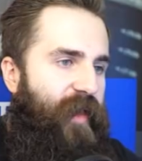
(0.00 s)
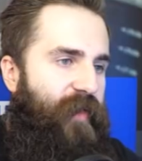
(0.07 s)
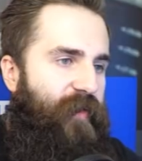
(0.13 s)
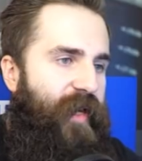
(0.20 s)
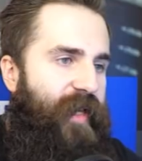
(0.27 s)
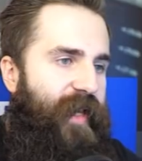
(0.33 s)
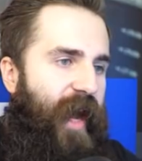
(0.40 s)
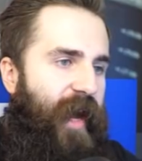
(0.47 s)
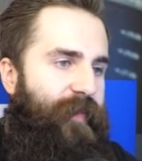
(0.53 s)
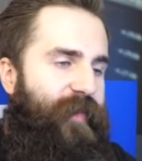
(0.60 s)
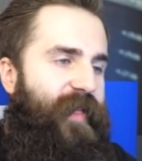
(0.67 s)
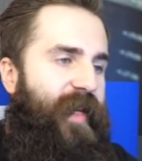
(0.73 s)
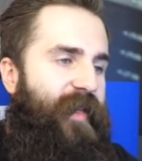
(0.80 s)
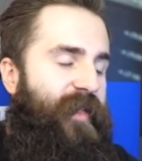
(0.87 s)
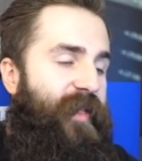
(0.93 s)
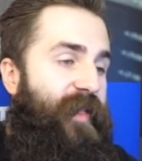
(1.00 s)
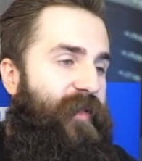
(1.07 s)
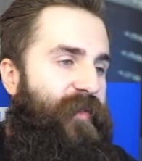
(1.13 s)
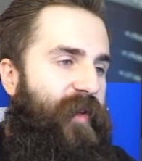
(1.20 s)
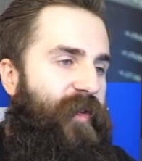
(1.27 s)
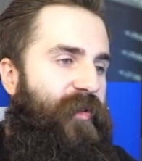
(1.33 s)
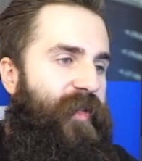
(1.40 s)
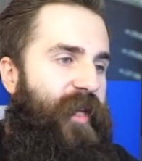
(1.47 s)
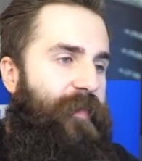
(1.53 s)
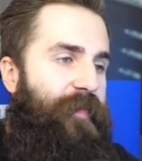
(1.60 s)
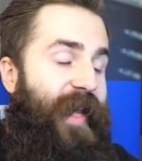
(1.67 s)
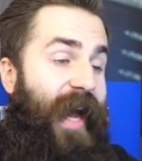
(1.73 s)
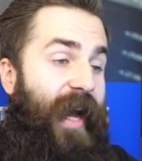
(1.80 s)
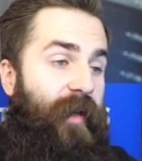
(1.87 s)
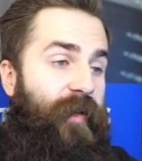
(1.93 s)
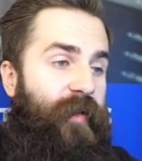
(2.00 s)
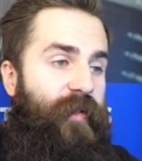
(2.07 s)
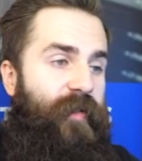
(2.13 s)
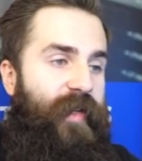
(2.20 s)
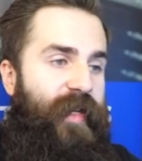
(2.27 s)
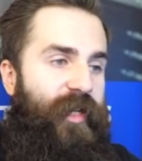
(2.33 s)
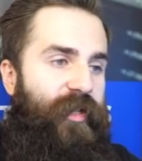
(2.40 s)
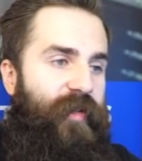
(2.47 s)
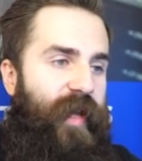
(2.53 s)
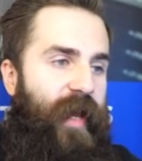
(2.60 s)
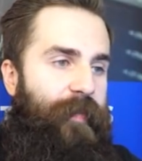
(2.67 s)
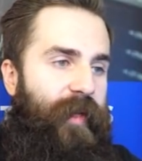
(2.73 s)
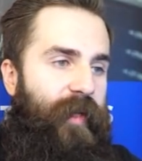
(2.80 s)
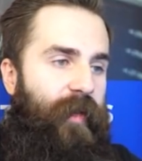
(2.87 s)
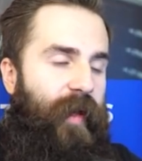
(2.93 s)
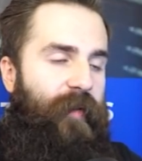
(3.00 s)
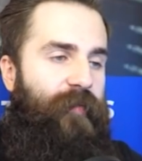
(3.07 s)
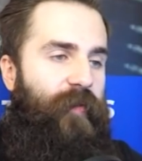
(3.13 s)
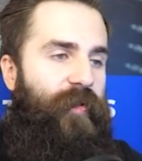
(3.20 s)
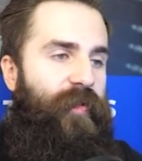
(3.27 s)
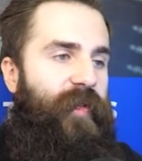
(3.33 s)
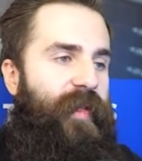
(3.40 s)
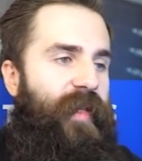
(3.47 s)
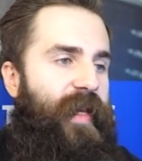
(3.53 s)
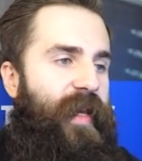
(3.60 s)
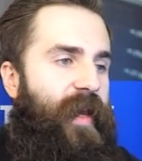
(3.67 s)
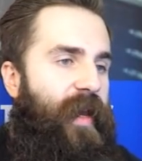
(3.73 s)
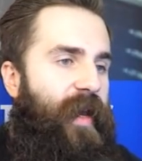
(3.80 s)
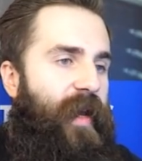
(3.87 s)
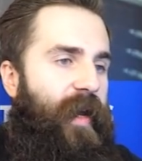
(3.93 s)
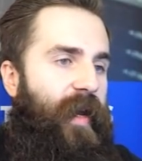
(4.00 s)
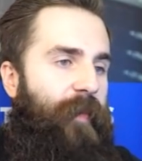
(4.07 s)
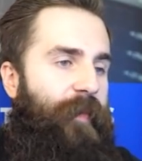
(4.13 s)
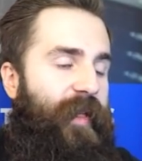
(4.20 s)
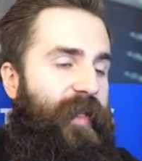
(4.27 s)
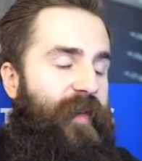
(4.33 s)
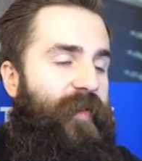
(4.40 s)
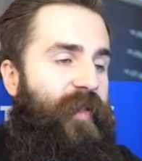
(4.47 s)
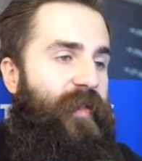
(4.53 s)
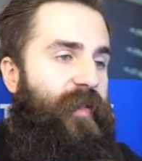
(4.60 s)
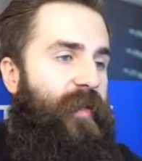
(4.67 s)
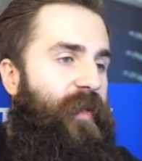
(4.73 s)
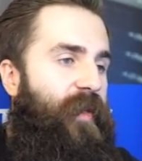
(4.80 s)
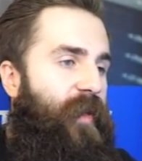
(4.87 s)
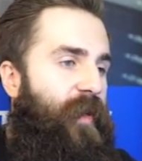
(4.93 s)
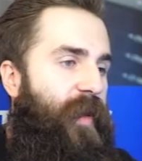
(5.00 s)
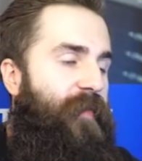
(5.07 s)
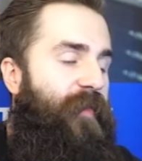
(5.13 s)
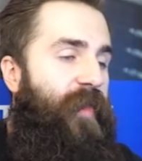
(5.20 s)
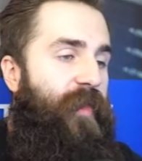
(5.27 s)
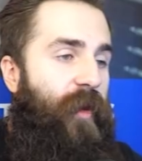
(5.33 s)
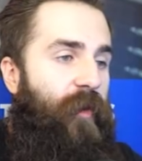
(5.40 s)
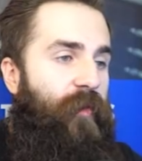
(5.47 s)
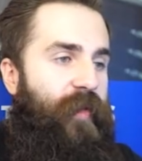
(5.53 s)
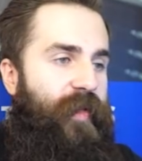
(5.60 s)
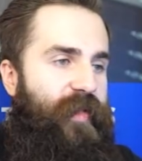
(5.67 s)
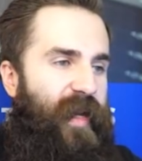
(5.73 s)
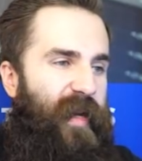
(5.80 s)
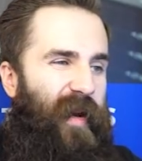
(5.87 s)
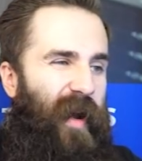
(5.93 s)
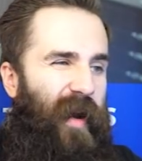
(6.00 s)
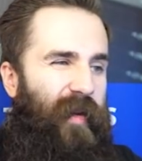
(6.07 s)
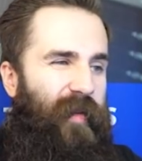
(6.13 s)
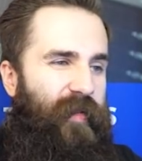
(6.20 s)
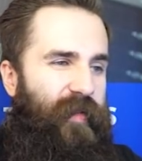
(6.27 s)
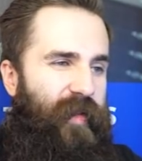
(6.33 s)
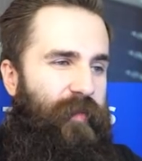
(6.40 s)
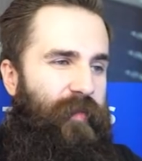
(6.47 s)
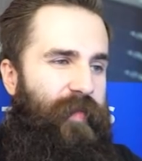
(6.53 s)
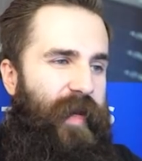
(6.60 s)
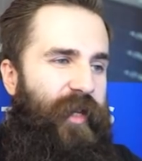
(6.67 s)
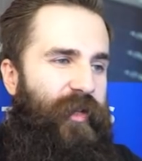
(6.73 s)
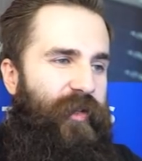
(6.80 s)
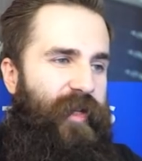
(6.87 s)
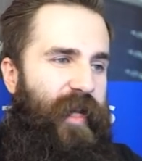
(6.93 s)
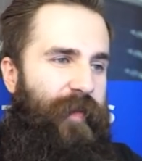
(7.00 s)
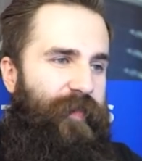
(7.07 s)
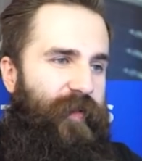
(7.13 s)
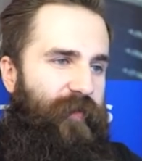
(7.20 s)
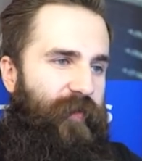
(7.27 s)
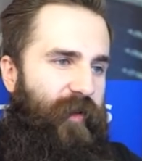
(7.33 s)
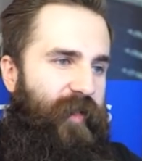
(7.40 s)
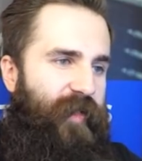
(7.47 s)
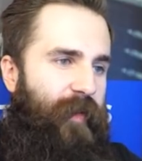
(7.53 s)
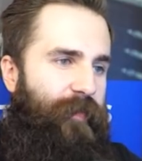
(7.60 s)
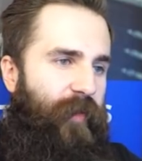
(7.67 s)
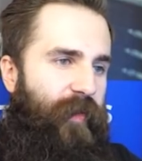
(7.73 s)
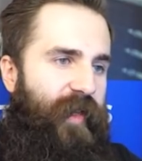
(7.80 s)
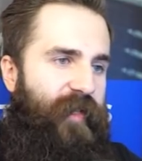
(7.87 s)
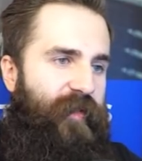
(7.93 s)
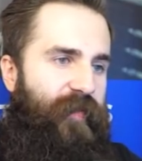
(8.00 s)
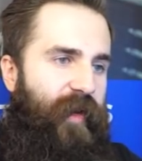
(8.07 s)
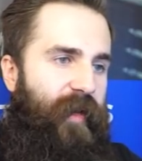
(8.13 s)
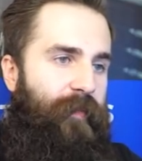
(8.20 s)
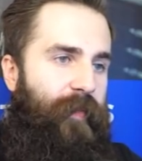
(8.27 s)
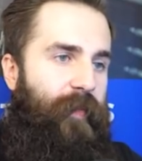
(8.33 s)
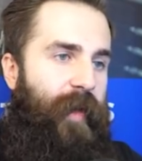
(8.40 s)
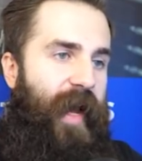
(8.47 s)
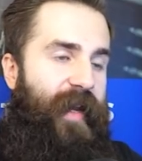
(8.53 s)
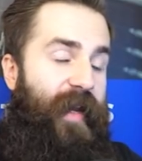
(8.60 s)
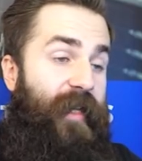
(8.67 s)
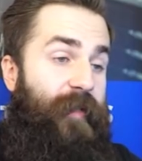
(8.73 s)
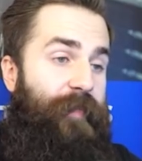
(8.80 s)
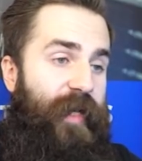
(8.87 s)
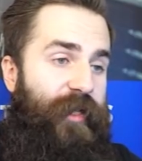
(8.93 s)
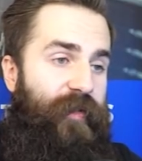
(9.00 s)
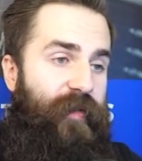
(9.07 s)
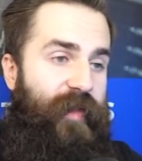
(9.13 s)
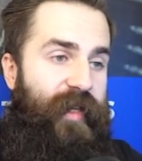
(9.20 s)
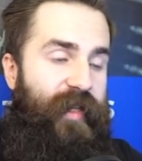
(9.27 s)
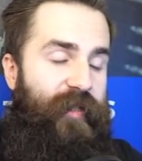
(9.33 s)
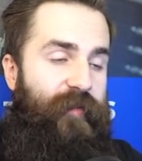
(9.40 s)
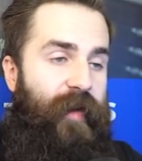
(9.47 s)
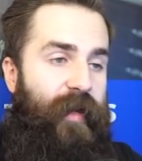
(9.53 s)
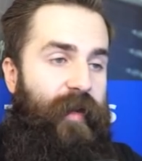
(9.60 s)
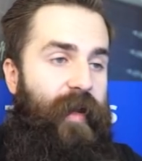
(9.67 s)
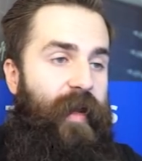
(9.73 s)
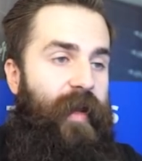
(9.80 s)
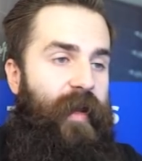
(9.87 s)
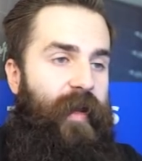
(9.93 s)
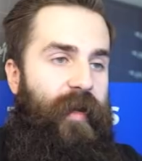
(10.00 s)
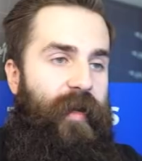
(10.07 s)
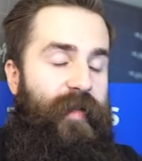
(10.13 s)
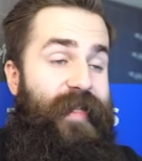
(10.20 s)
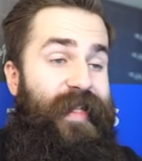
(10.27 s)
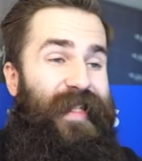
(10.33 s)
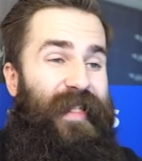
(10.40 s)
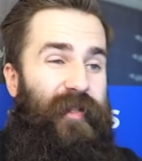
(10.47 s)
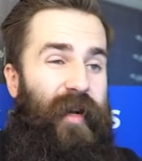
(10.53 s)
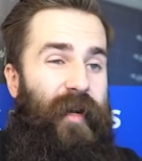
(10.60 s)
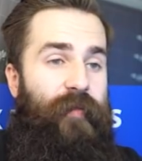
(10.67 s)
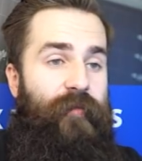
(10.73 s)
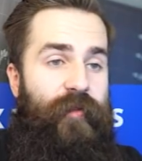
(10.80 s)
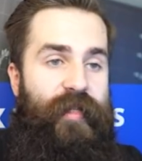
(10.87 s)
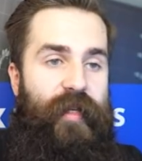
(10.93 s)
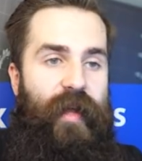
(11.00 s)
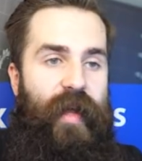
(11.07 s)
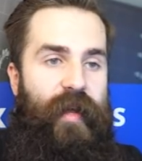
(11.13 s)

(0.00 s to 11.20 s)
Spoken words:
3 times that this trader dipped under the initial capital, unfortunately, but even though there are some major dips, for example this one, and especially this one, this trader was